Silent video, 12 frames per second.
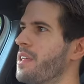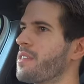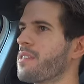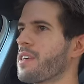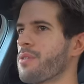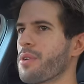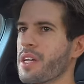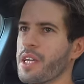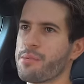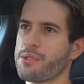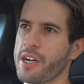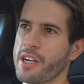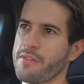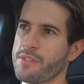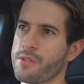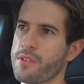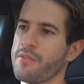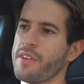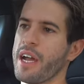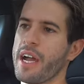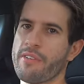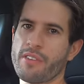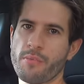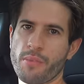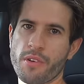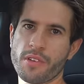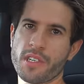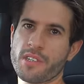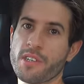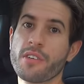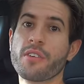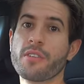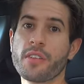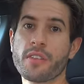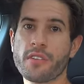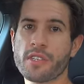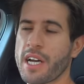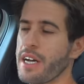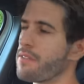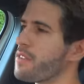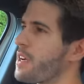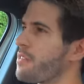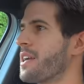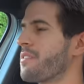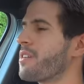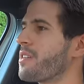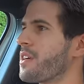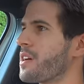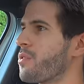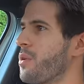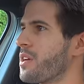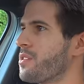And then that way it keeps track of sort of half the process so you know that there's half left and I find that quite